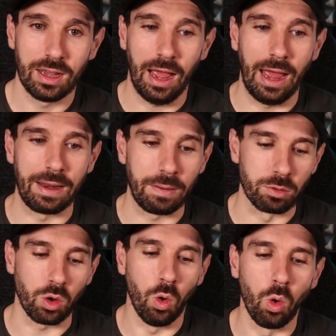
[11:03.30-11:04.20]
And it
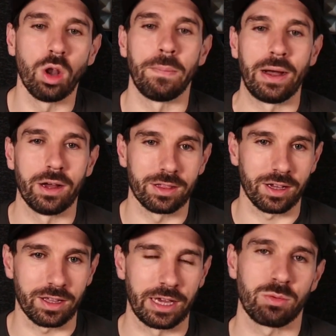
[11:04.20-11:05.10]
was all about her
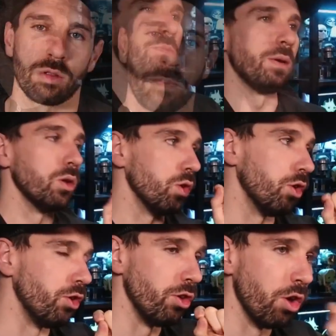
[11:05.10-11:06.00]
success was built
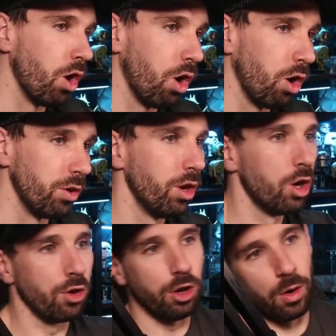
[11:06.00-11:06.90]
not on
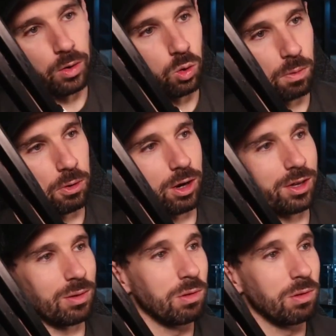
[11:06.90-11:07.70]
knowing all the products.